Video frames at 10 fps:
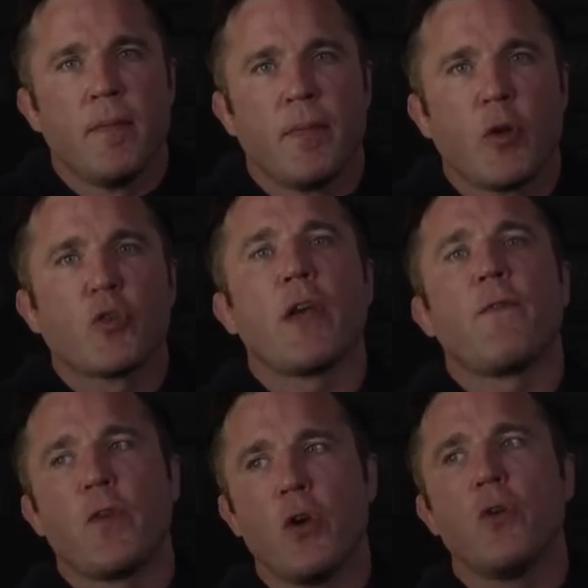There's a
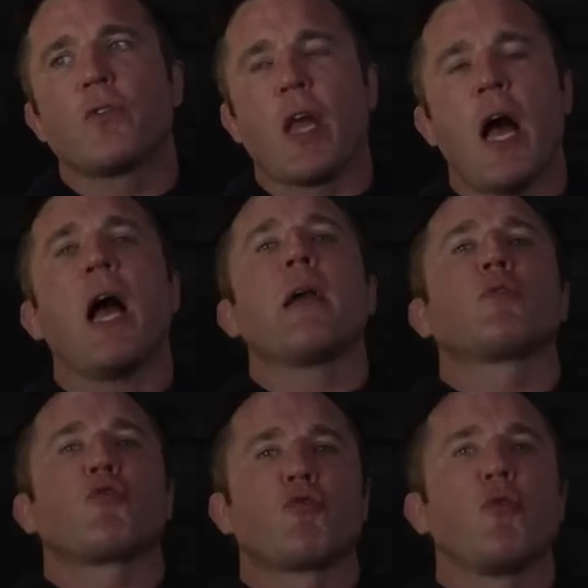few
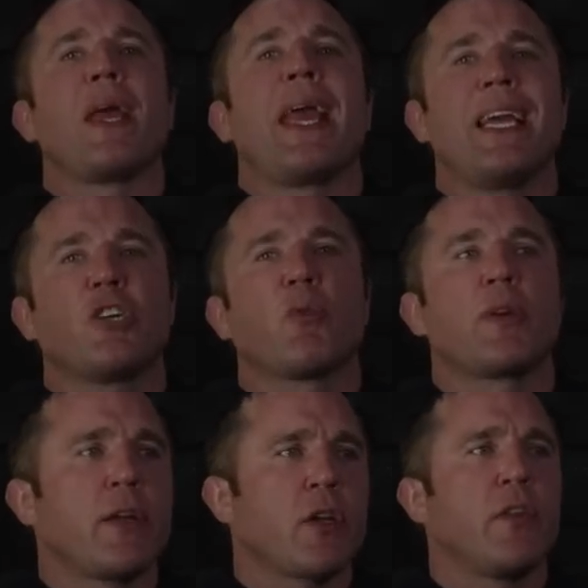times through history,
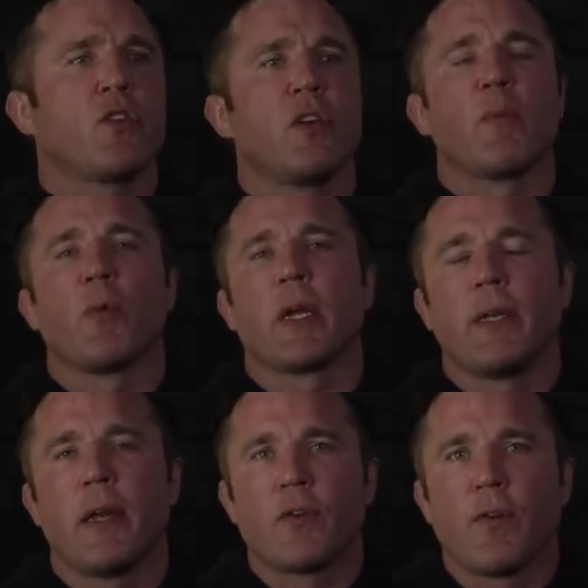Daniel's got this is number one
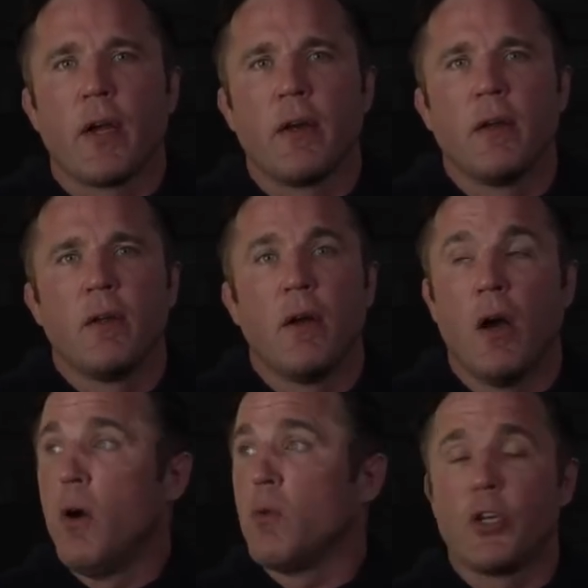contenders fight.
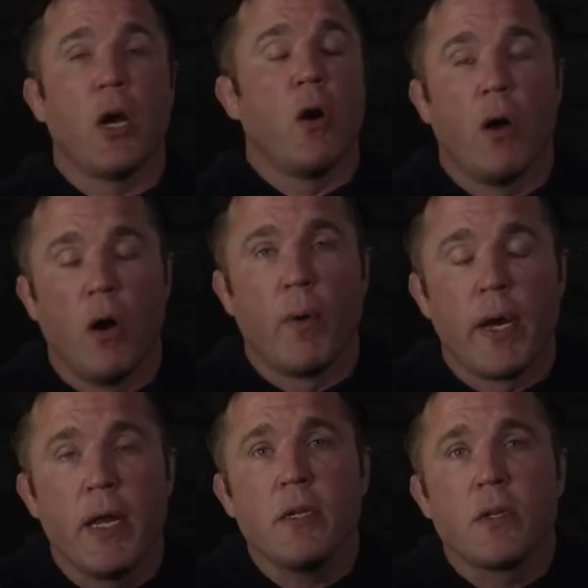Oh, oh, oh, it
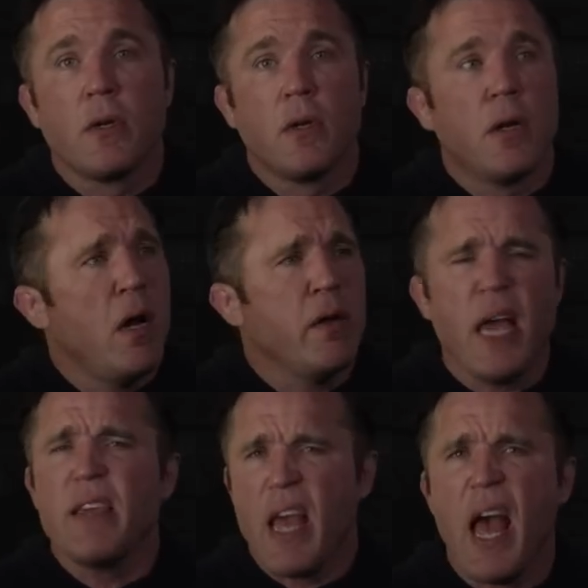is? Oh,
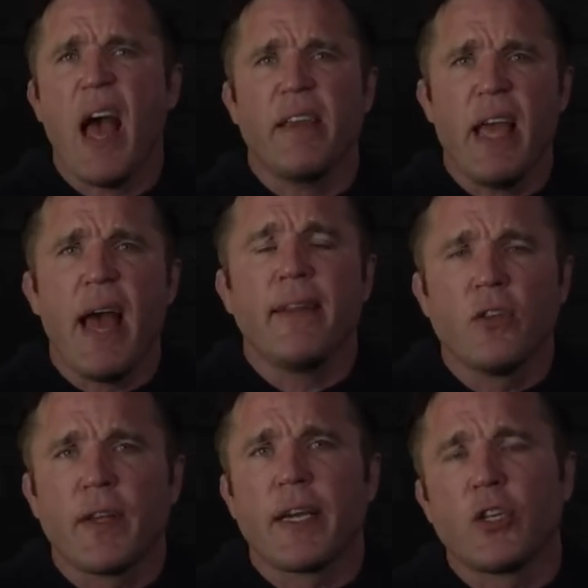yeah, yeah, yeah, that
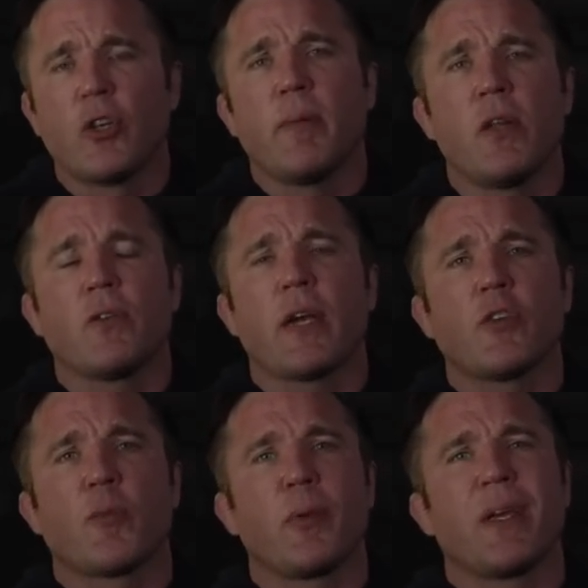looks like it should be. Those
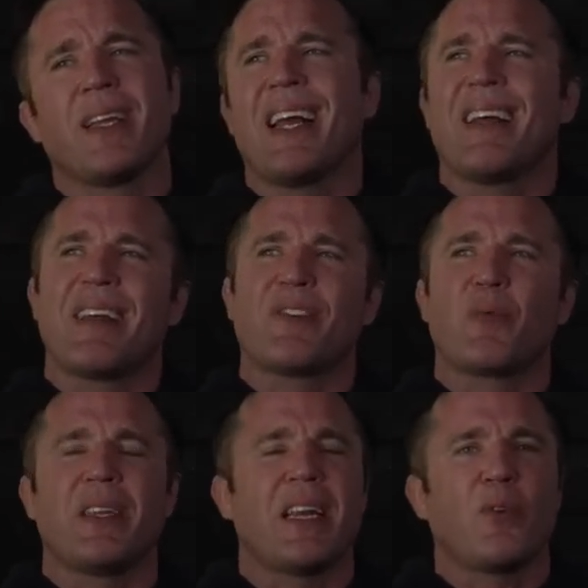guys are pretty good. That's
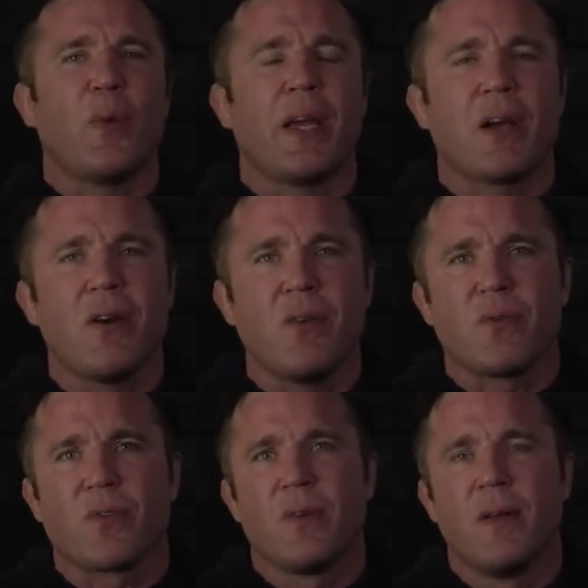really not the way it
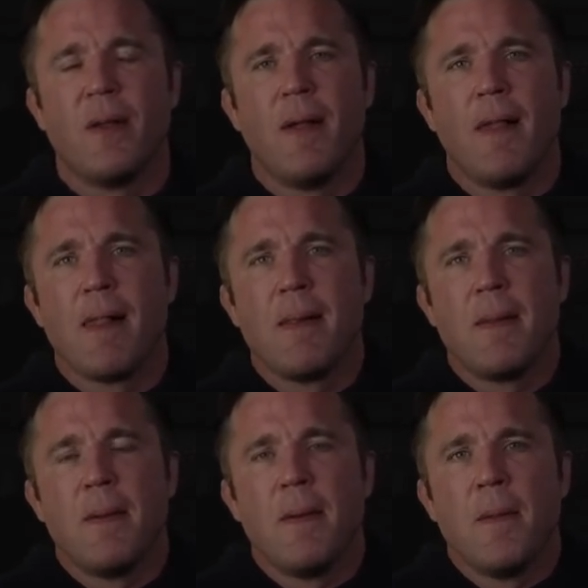goes.
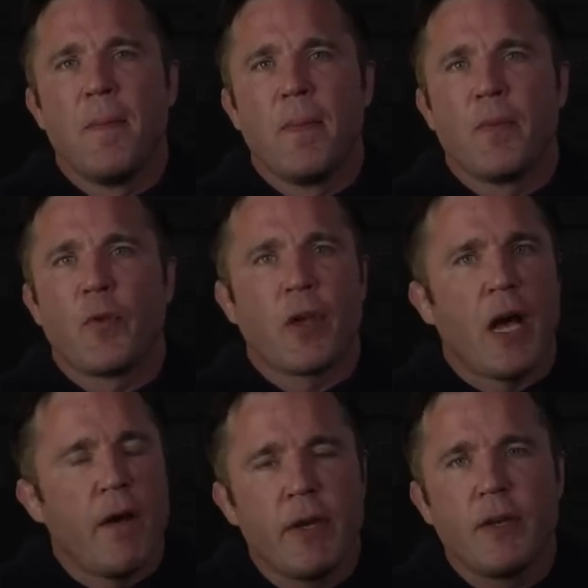It's a
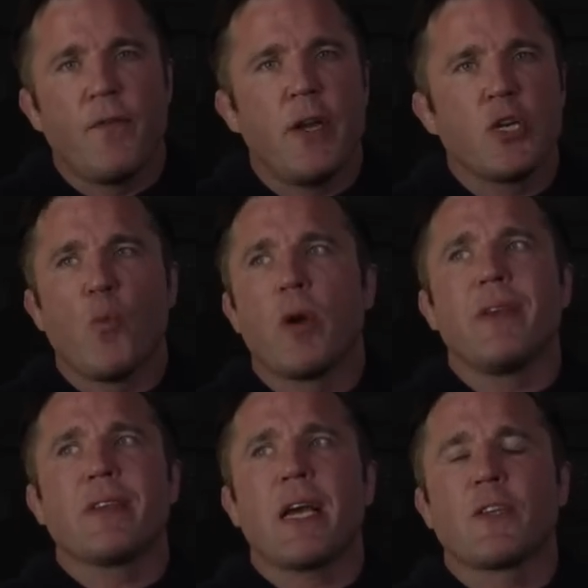coveted division. What are
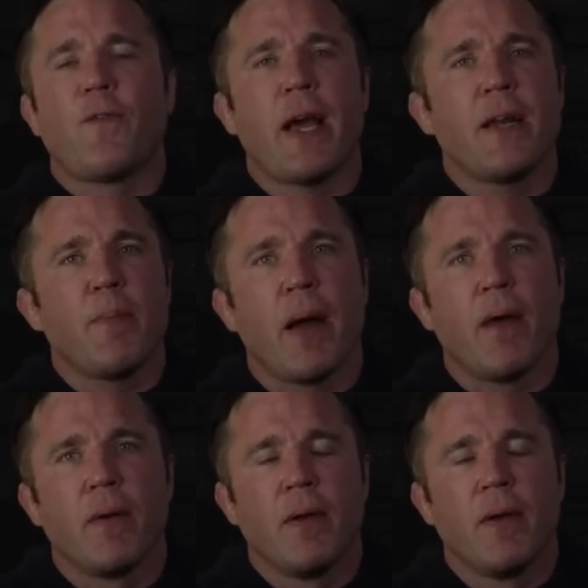these guys fighting about?